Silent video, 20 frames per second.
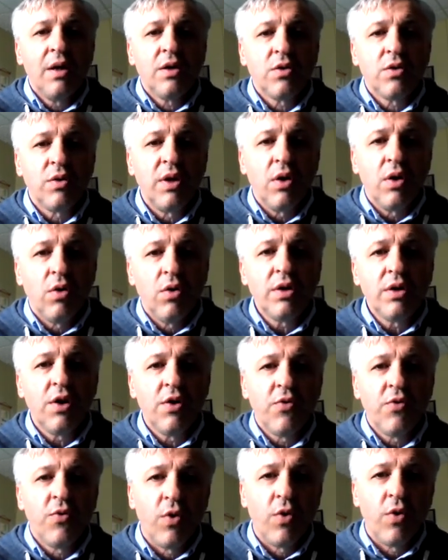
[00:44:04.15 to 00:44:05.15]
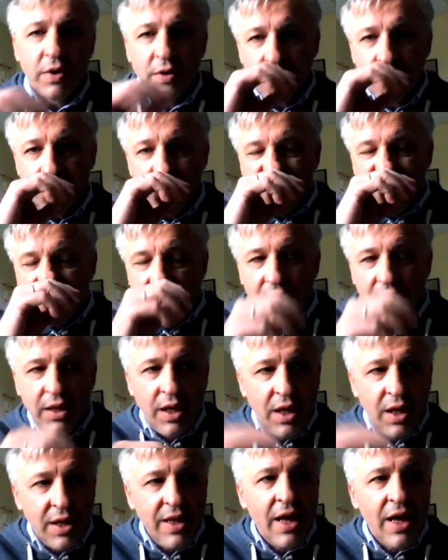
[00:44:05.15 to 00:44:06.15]
So the order of words and
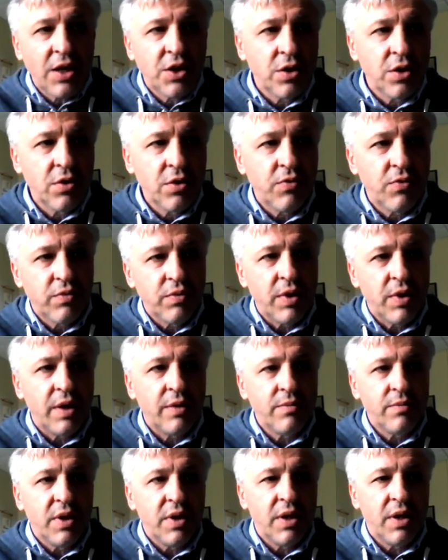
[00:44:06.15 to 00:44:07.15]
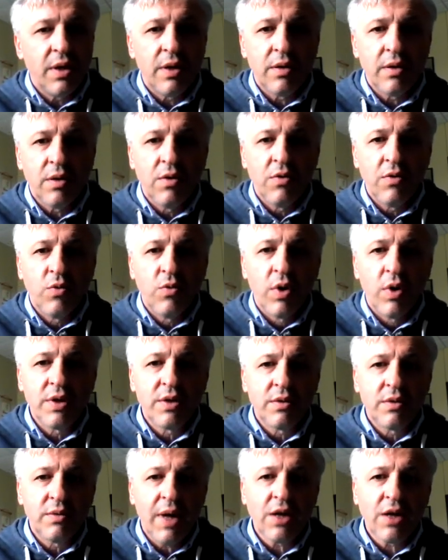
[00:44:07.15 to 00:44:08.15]
the connection of
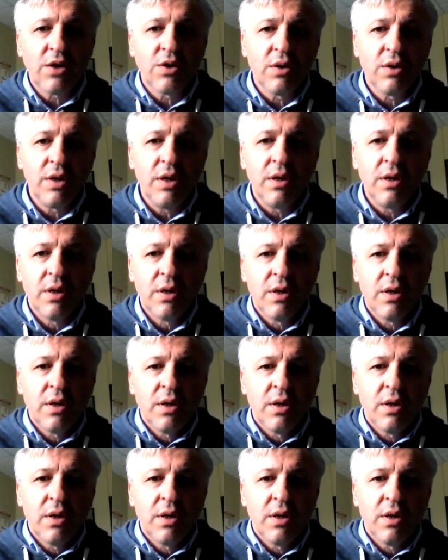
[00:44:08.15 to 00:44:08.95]
words actually